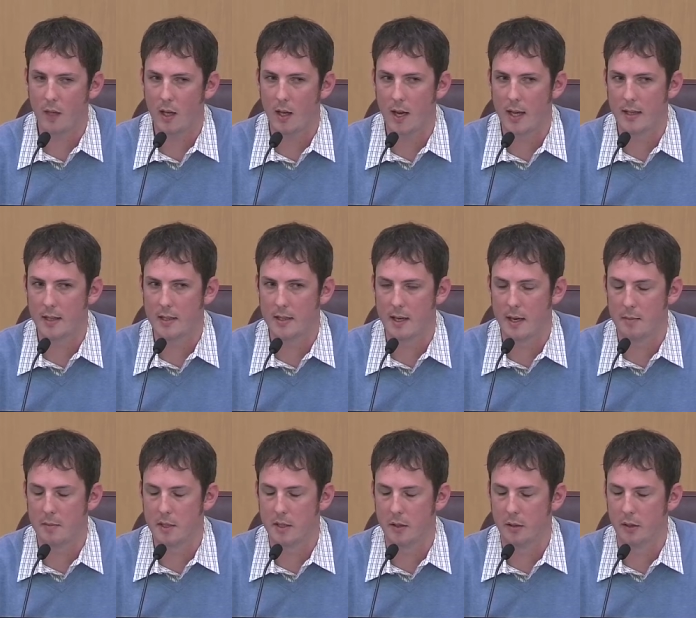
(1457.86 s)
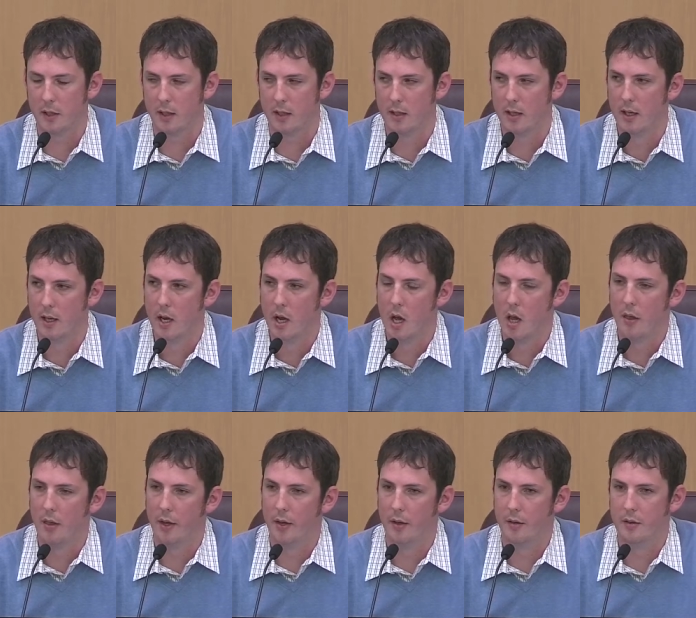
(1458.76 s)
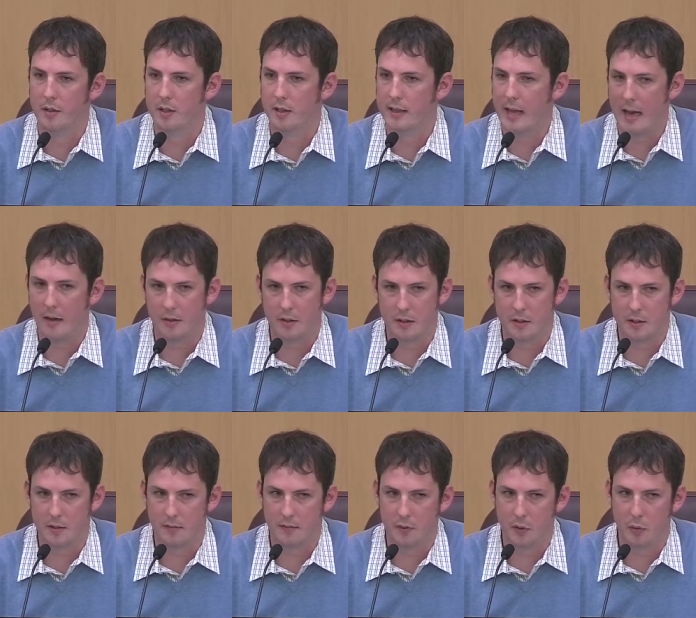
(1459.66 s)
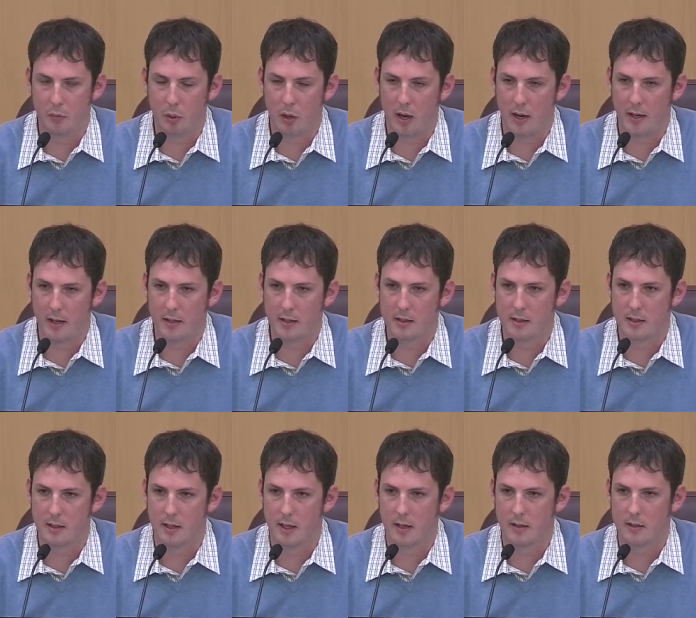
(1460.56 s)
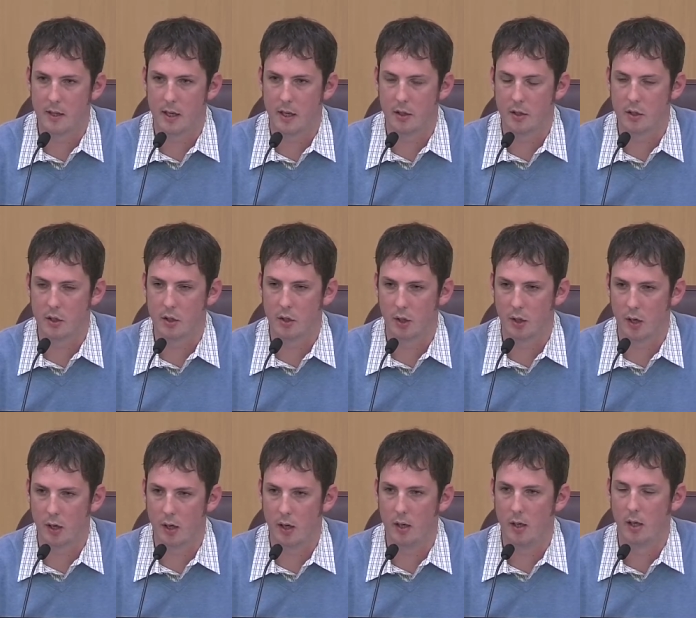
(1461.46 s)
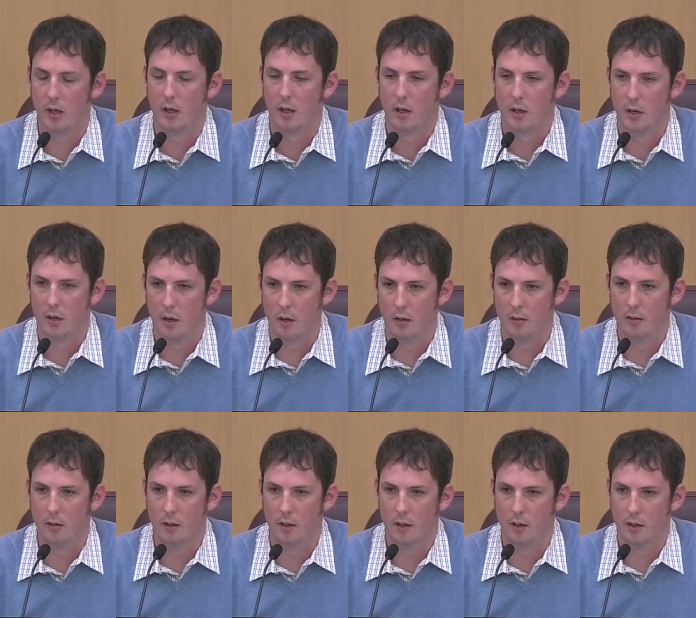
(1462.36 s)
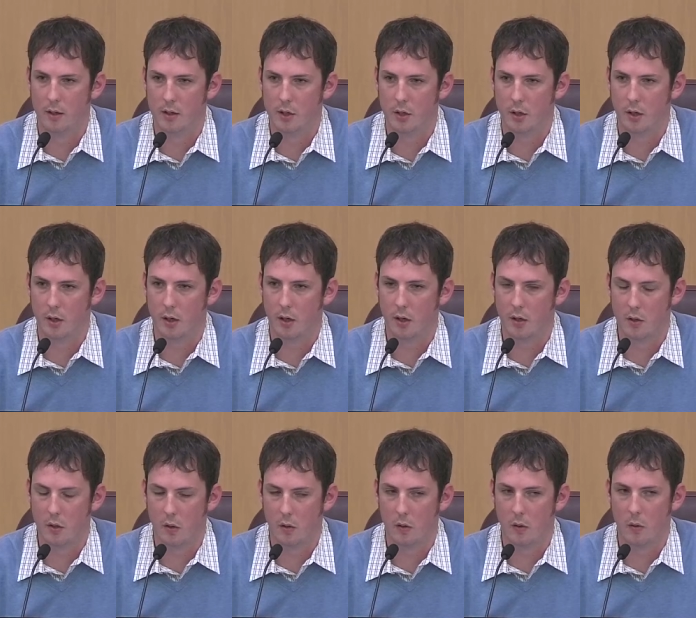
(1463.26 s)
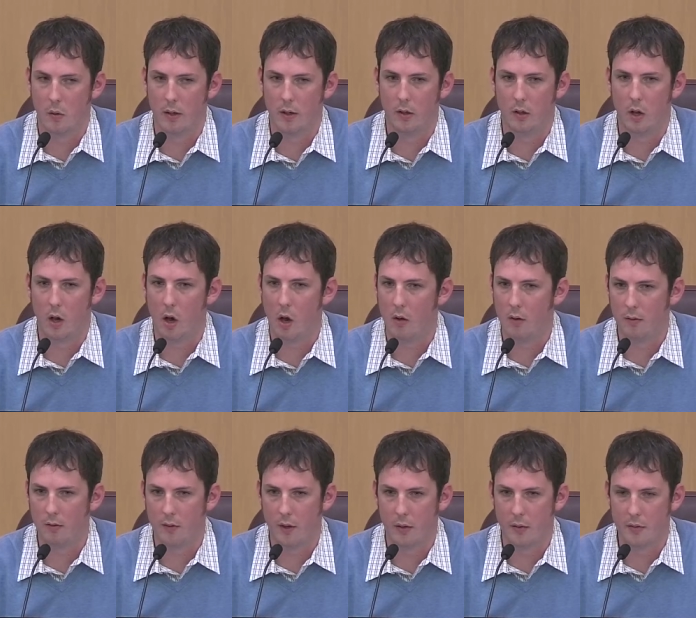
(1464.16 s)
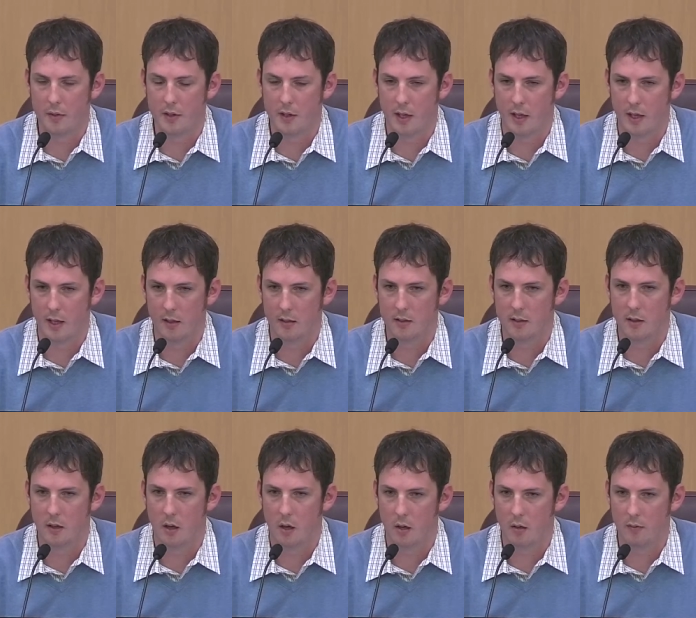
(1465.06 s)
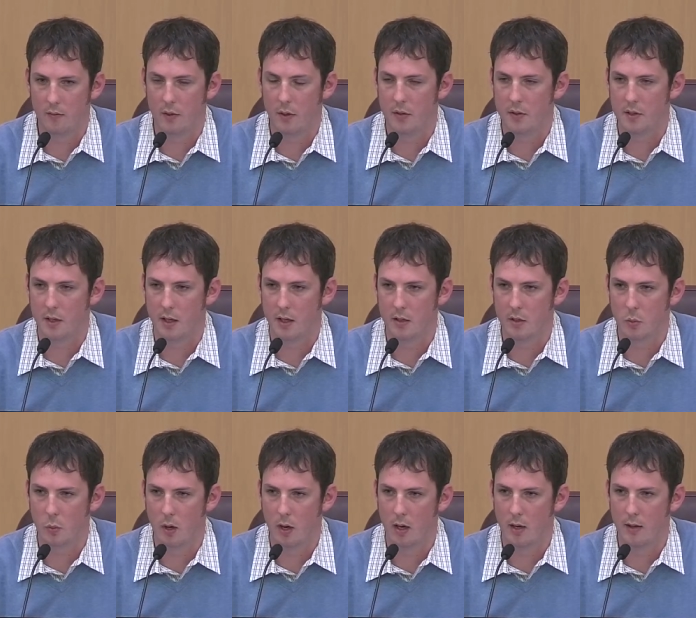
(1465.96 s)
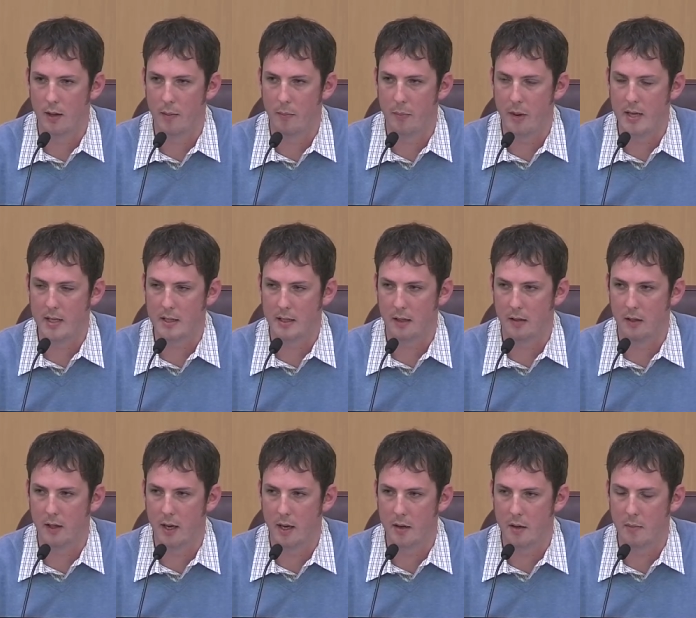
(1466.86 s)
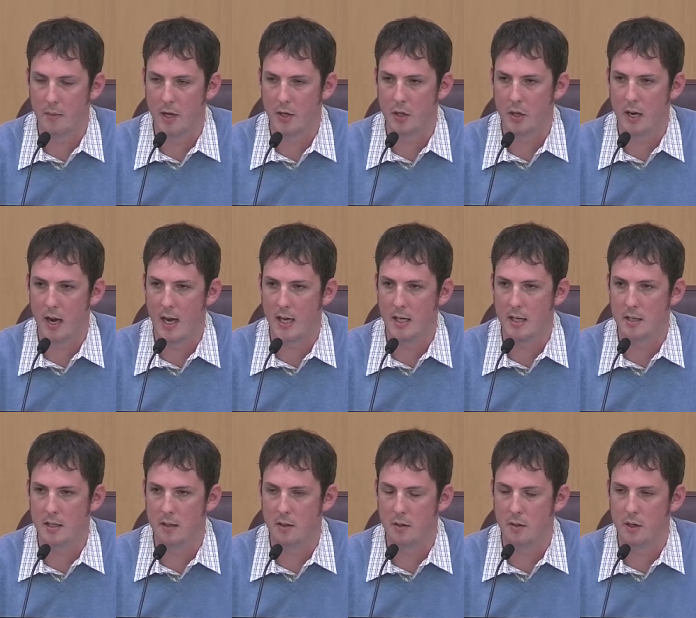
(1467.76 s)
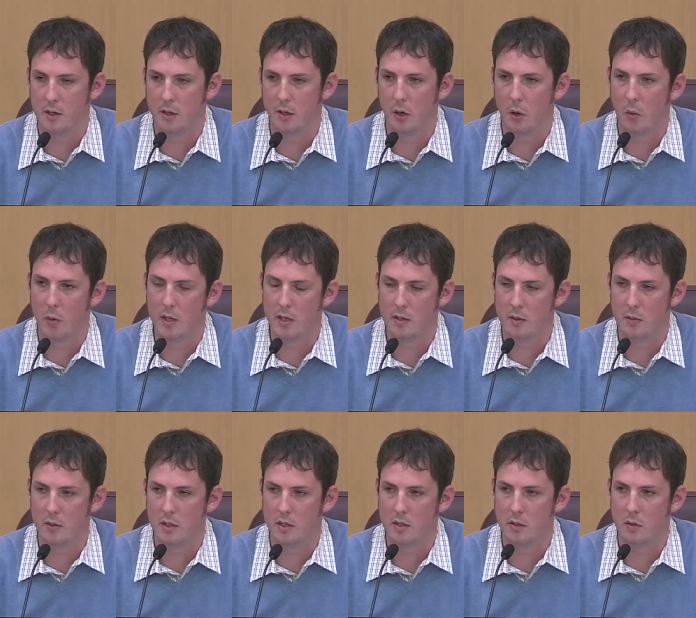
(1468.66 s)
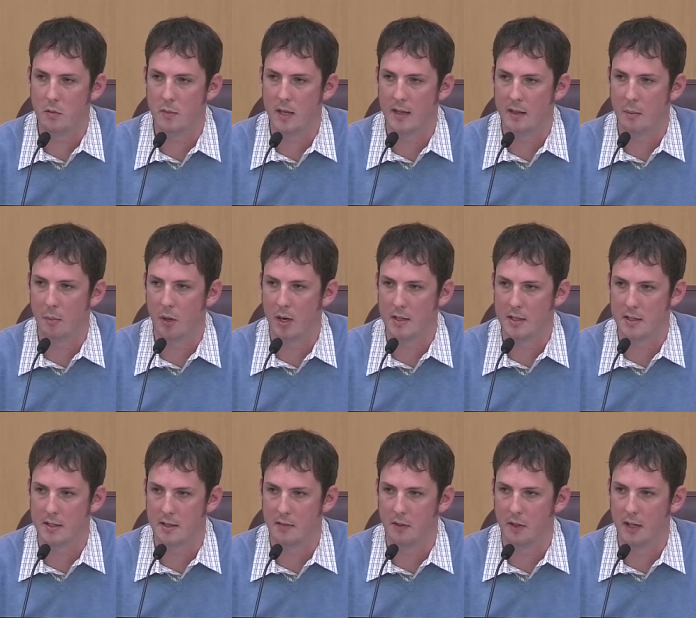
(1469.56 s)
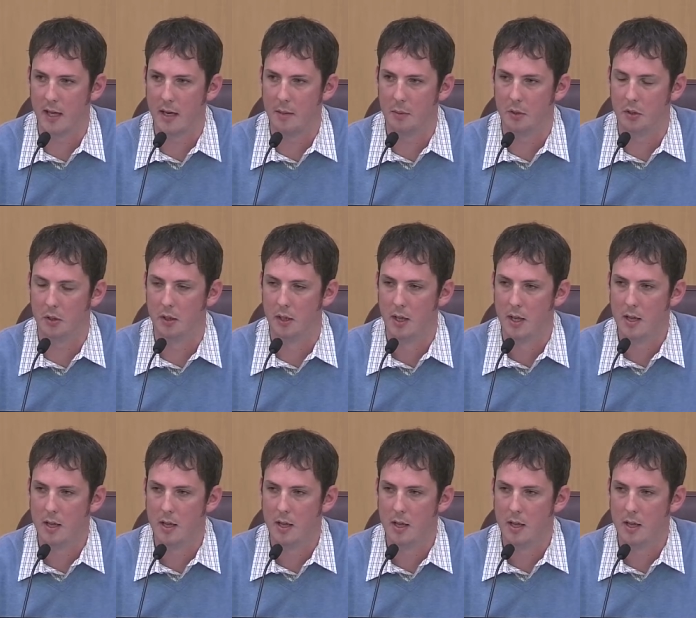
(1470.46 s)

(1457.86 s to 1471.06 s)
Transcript: at the same token, those thousands of food products, things like sugar, you know, uh, sugar, canola oil, all of those things, all of those things, where that basically under Measure 92, you're going to assume that the presence of a label